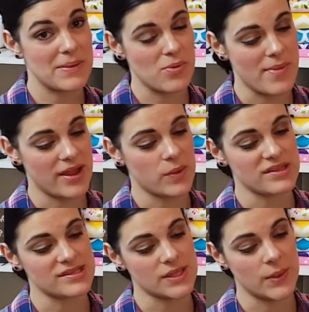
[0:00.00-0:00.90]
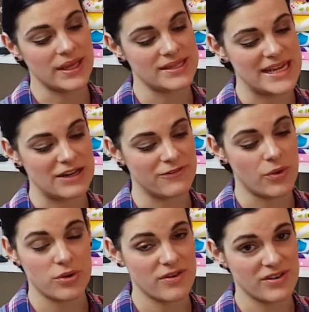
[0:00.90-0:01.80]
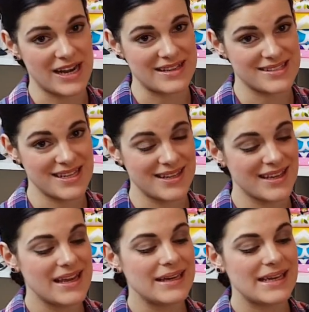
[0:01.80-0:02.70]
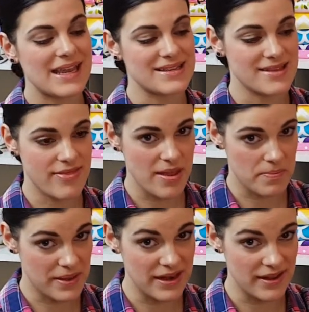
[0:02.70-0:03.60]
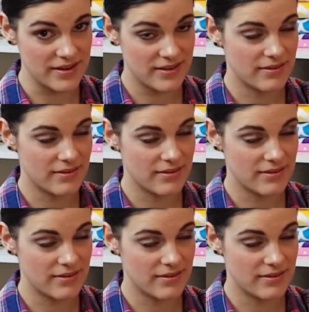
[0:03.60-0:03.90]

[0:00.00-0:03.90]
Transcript: people make when they're sewing down fold over elastic is that they pin it.